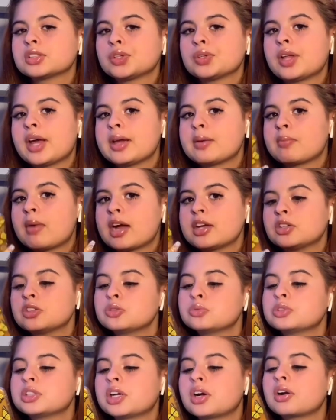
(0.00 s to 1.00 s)
like my
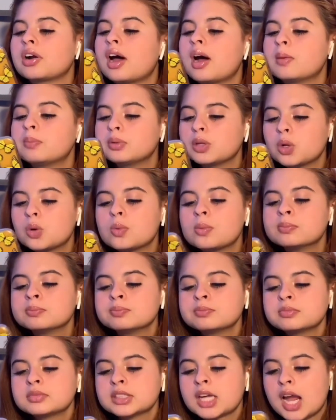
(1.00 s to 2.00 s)
YouTube channel to upload.
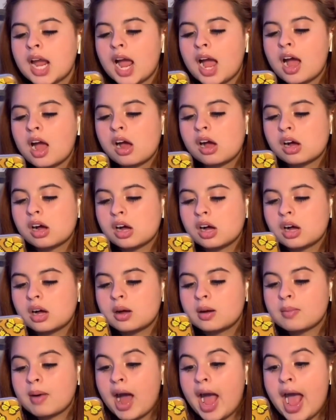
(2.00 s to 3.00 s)

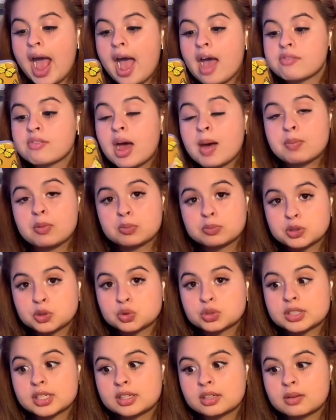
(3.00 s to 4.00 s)
Um, I have Apple
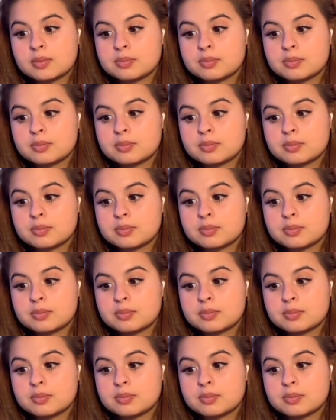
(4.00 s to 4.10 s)
Music.